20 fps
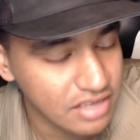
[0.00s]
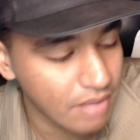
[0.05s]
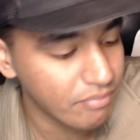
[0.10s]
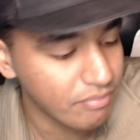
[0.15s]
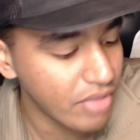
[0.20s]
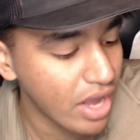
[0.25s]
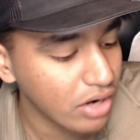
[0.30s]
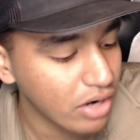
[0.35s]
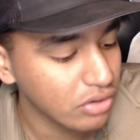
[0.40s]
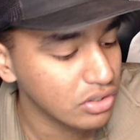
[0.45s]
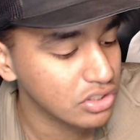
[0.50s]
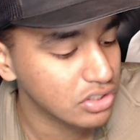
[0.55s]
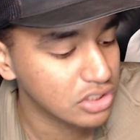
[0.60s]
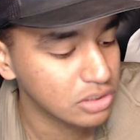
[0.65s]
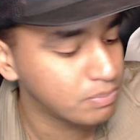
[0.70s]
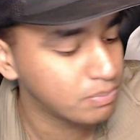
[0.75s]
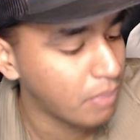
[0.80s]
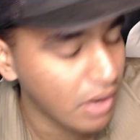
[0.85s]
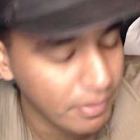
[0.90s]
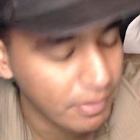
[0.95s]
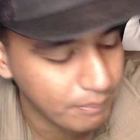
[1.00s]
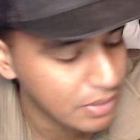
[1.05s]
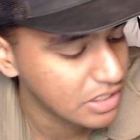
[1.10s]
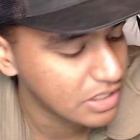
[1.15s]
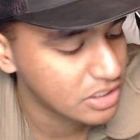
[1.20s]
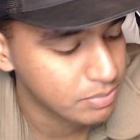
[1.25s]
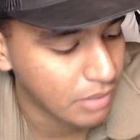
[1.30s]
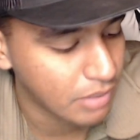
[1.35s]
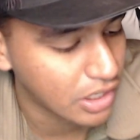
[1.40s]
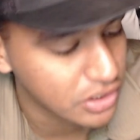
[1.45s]
I'm not going to be
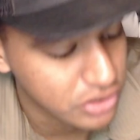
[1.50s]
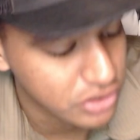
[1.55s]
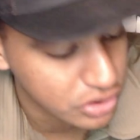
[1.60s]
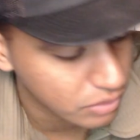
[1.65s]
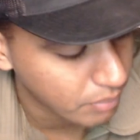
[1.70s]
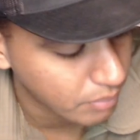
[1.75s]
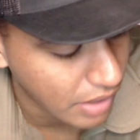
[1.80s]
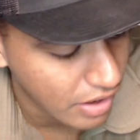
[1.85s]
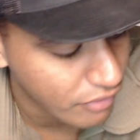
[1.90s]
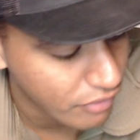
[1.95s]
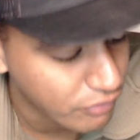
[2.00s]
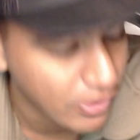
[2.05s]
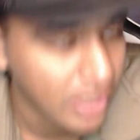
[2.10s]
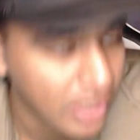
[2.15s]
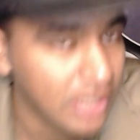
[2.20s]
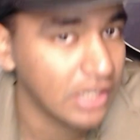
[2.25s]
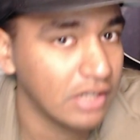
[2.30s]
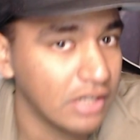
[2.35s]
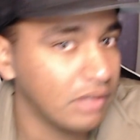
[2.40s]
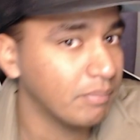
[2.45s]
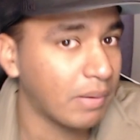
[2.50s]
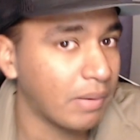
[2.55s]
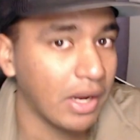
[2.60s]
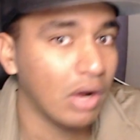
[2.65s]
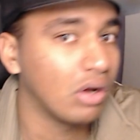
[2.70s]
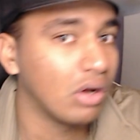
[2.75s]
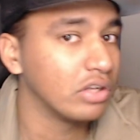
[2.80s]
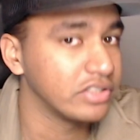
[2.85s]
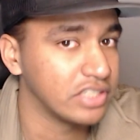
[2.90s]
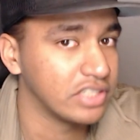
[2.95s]
sponsored by by
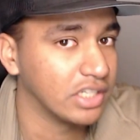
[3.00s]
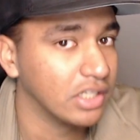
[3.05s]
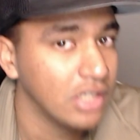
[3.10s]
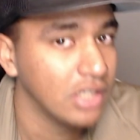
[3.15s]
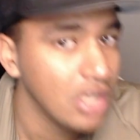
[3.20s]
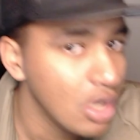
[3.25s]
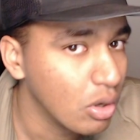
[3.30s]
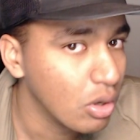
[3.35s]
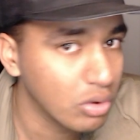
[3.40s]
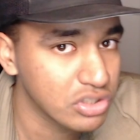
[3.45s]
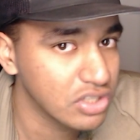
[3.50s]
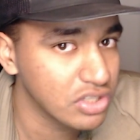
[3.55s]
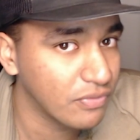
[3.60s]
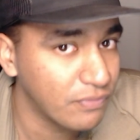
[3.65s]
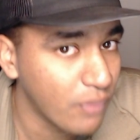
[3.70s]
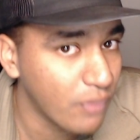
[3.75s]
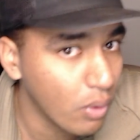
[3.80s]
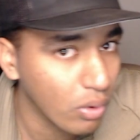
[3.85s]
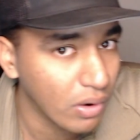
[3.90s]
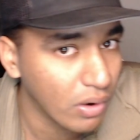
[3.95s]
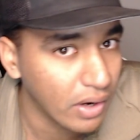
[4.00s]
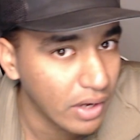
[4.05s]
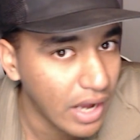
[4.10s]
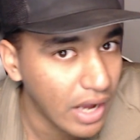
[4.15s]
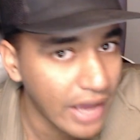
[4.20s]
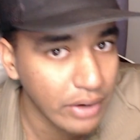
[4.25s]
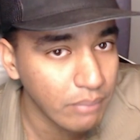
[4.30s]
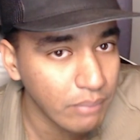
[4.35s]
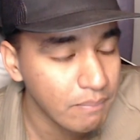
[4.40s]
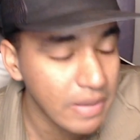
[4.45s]
Ulta or Sephora.
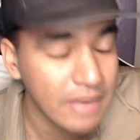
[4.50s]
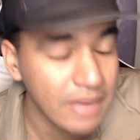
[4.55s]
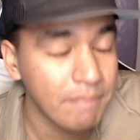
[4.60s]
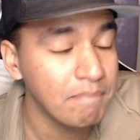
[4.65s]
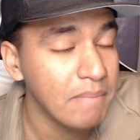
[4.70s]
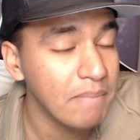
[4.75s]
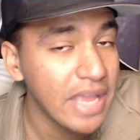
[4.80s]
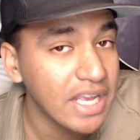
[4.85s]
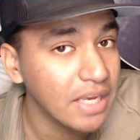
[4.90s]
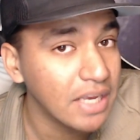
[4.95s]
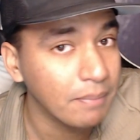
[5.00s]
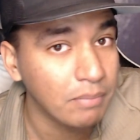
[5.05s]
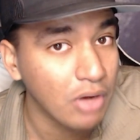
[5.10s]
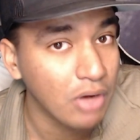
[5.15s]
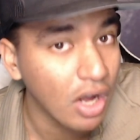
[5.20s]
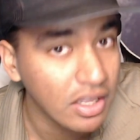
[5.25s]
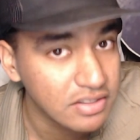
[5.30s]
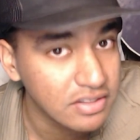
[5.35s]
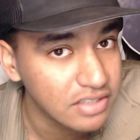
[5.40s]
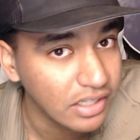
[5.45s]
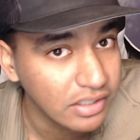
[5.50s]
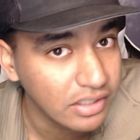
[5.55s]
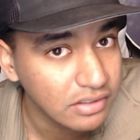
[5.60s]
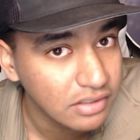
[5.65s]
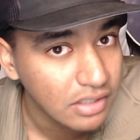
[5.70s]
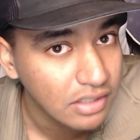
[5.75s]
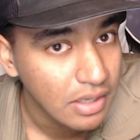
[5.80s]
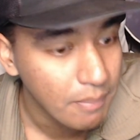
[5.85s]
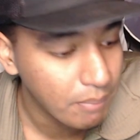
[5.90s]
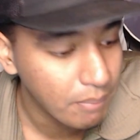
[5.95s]
I don't make makeup content.
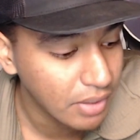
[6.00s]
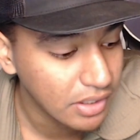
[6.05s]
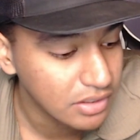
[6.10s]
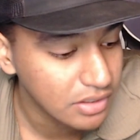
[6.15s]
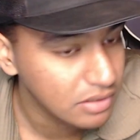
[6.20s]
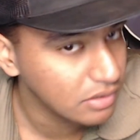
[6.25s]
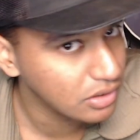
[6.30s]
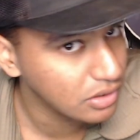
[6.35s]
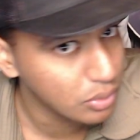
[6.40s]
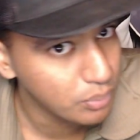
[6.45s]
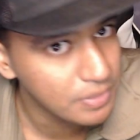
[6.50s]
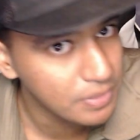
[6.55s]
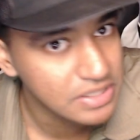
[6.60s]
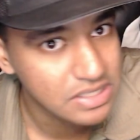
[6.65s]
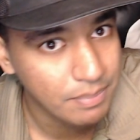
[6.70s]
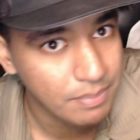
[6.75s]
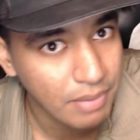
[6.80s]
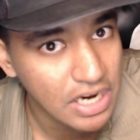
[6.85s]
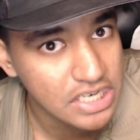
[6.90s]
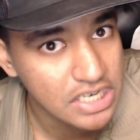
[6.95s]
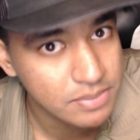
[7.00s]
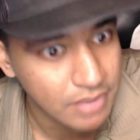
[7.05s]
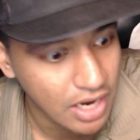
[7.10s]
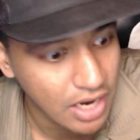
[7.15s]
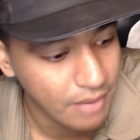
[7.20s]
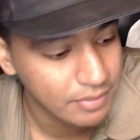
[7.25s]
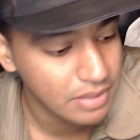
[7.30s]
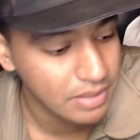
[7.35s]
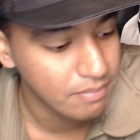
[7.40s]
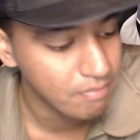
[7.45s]
But you'd be surprised by
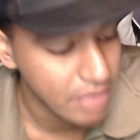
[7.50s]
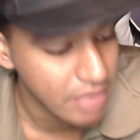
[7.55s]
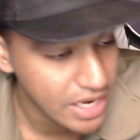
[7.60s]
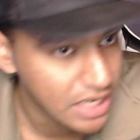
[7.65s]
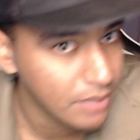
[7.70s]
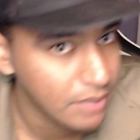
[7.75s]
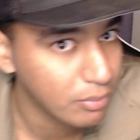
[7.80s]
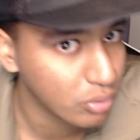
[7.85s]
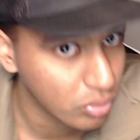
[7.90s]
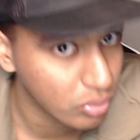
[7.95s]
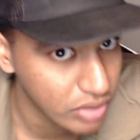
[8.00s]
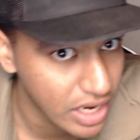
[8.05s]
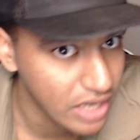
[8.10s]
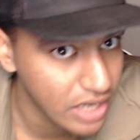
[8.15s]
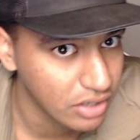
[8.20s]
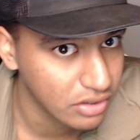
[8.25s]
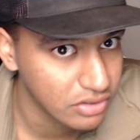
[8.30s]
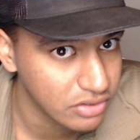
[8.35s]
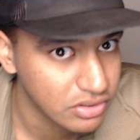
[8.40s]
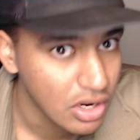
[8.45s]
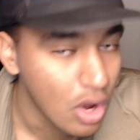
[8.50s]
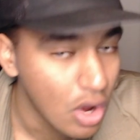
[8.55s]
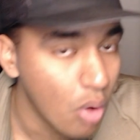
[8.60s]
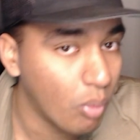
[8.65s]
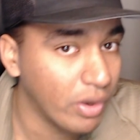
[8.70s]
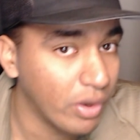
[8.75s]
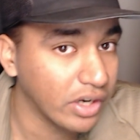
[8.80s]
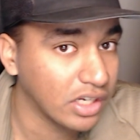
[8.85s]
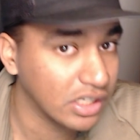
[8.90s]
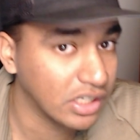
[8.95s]
how many makeup creators
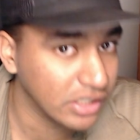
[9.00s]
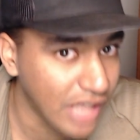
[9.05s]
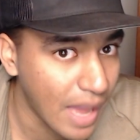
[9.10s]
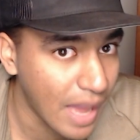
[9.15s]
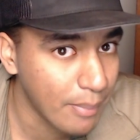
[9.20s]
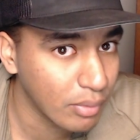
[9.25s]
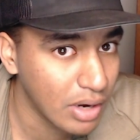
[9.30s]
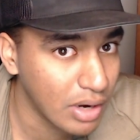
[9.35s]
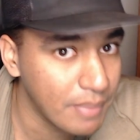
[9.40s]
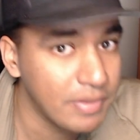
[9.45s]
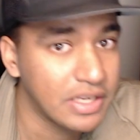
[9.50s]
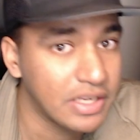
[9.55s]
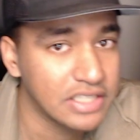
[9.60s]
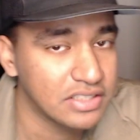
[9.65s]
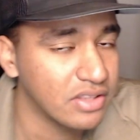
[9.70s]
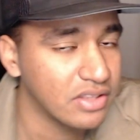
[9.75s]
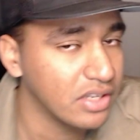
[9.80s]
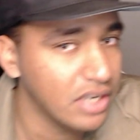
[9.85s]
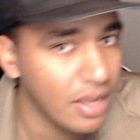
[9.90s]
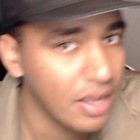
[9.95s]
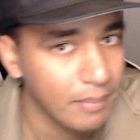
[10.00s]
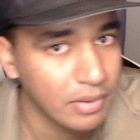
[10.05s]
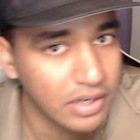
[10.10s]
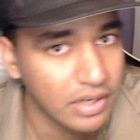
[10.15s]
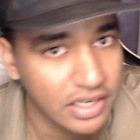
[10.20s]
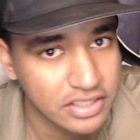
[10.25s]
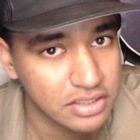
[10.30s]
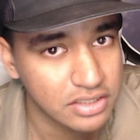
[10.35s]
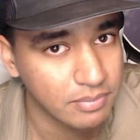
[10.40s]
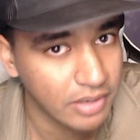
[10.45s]
want to collaborate because of the number
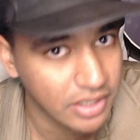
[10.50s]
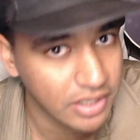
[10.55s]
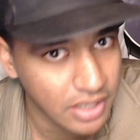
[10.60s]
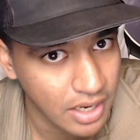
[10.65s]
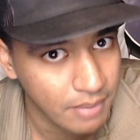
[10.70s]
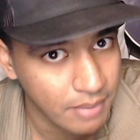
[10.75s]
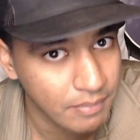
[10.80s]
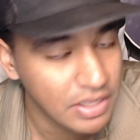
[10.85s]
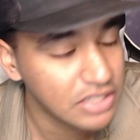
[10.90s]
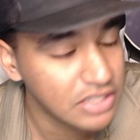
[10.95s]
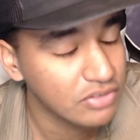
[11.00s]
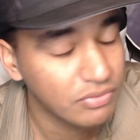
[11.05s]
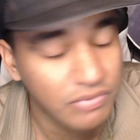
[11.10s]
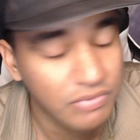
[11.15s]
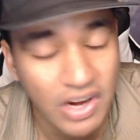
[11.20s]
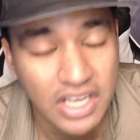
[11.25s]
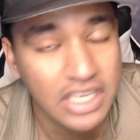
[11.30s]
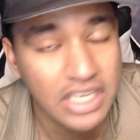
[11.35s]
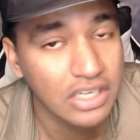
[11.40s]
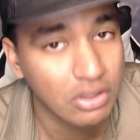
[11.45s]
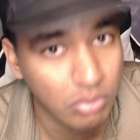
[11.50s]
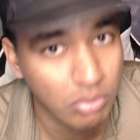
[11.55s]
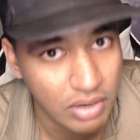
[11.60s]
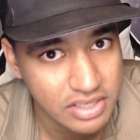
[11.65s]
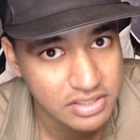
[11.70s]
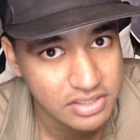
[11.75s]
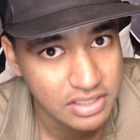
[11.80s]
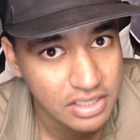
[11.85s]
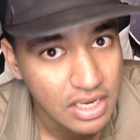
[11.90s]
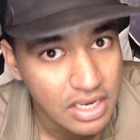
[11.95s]
next to my name. It's fucking
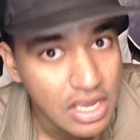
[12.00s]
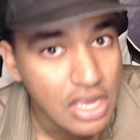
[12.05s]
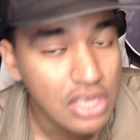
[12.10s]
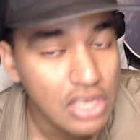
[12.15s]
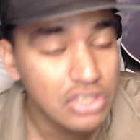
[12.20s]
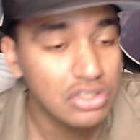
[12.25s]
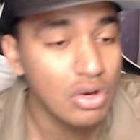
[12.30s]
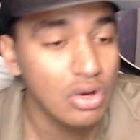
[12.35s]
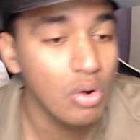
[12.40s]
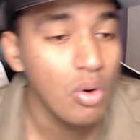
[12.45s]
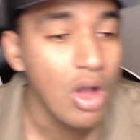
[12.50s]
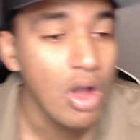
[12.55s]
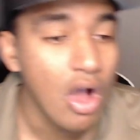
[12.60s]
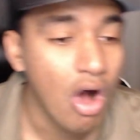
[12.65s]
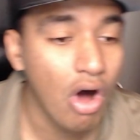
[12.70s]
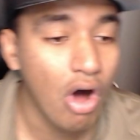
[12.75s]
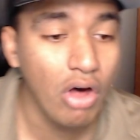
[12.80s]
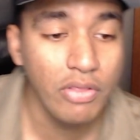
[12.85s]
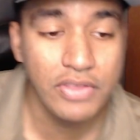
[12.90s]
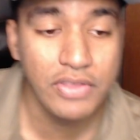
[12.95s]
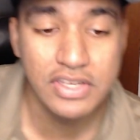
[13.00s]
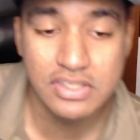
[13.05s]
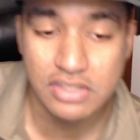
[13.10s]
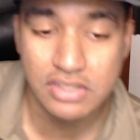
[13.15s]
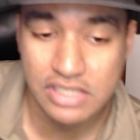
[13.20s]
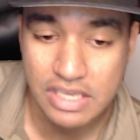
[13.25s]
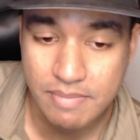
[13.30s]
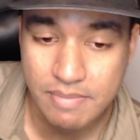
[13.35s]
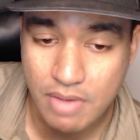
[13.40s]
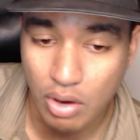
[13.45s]
crazy. So all this
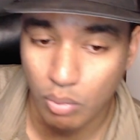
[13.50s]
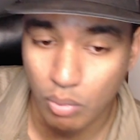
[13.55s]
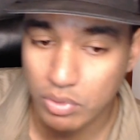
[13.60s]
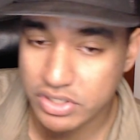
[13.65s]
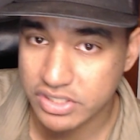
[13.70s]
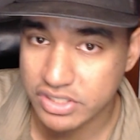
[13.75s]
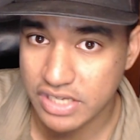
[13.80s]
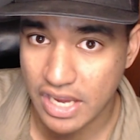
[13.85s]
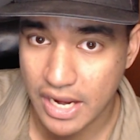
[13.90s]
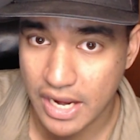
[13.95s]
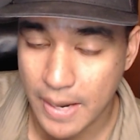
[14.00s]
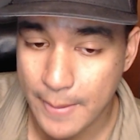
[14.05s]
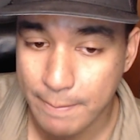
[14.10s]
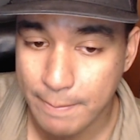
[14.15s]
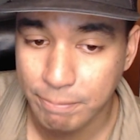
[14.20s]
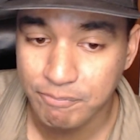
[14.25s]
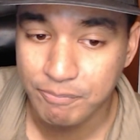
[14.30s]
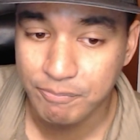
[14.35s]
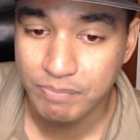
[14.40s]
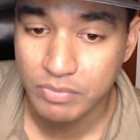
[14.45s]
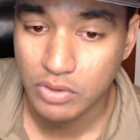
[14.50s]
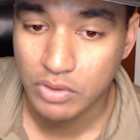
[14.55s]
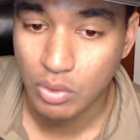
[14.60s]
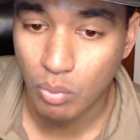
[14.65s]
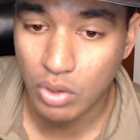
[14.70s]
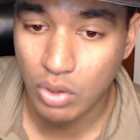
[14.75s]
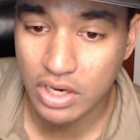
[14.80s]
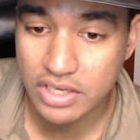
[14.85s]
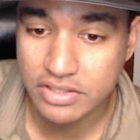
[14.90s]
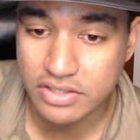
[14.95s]
email was saying
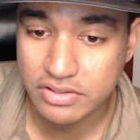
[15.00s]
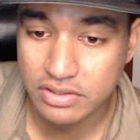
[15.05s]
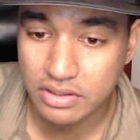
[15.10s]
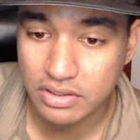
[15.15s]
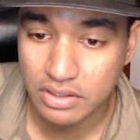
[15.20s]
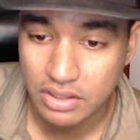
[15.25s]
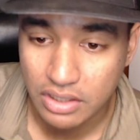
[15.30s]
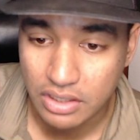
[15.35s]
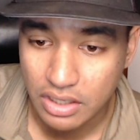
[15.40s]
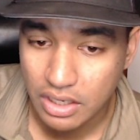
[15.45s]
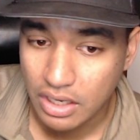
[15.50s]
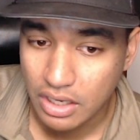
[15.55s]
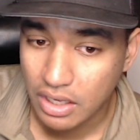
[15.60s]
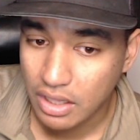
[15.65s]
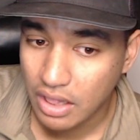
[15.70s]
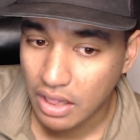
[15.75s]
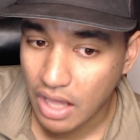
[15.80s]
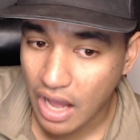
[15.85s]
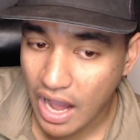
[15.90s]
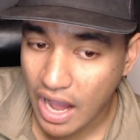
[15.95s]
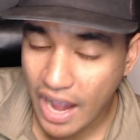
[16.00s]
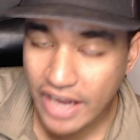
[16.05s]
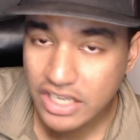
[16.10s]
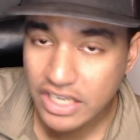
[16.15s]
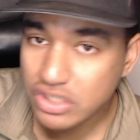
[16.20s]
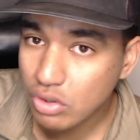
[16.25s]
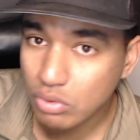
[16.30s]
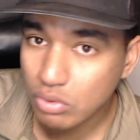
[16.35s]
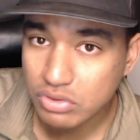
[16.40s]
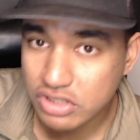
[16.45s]
was, I
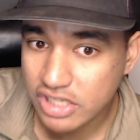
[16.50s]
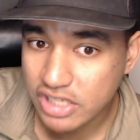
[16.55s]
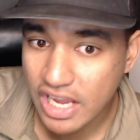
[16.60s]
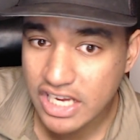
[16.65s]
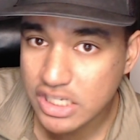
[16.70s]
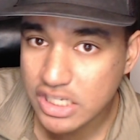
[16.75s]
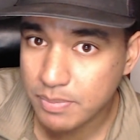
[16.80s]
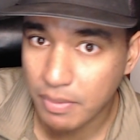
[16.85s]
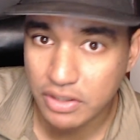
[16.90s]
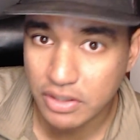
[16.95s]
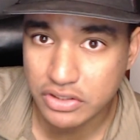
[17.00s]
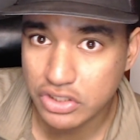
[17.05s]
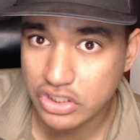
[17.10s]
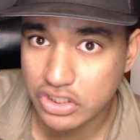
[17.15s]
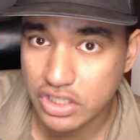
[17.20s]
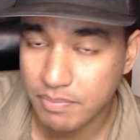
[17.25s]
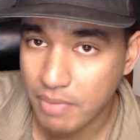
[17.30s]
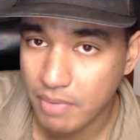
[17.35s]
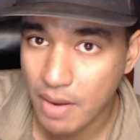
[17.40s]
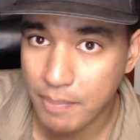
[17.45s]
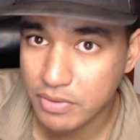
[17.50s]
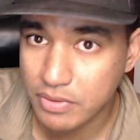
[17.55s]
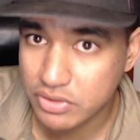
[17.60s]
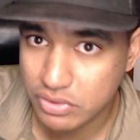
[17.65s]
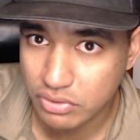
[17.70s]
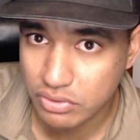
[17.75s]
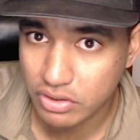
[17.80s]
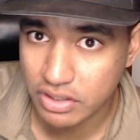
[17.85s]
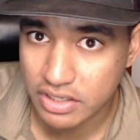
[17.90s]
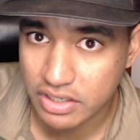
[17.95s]
don't take sponsorship
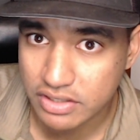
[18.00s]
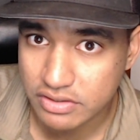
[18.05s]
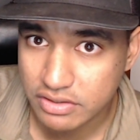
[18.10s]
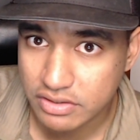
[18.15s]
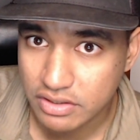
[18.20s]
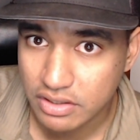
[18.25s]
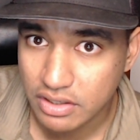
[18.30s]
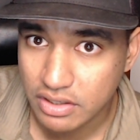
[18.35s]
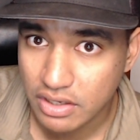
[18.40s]
opportunities.